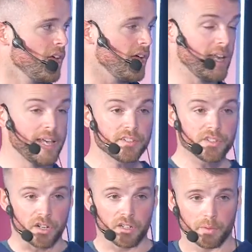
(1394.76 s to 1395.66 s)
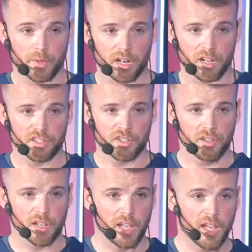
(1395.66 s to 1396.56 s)
A later dog that we got,
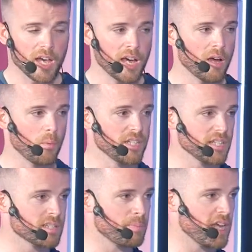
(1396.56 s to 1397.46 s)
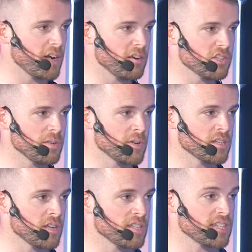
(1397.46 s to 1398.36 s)
Suki, we did spay her and she
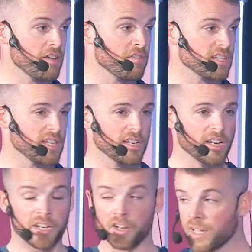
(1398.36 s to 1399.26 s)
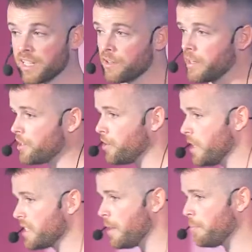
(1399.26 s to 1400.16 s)
went on to 17. And I know that's only two
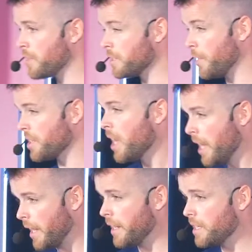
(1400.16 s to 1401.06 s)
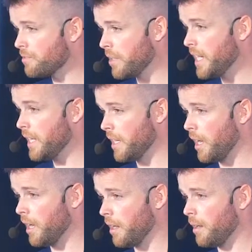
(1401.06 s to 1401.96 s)
examples, but it is really
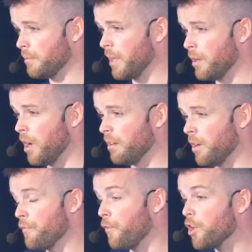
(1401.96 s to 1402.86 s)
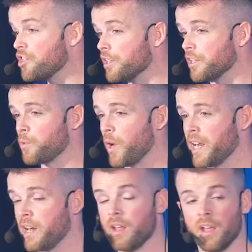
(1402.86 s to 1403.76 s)
unfortunate
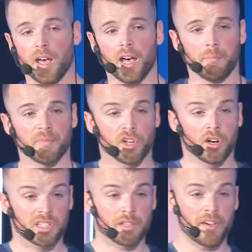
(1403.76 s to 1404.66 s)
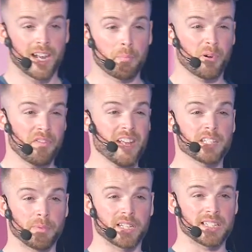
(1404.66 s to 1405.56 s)
when dogs develop
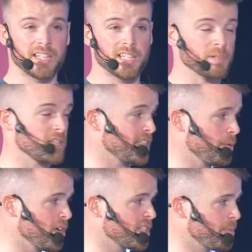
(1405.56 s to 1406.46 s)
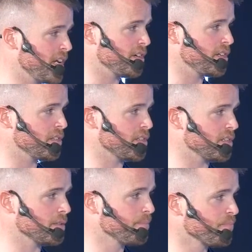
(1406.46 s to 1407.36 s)
preventable disease because they weren't spayed or neutered.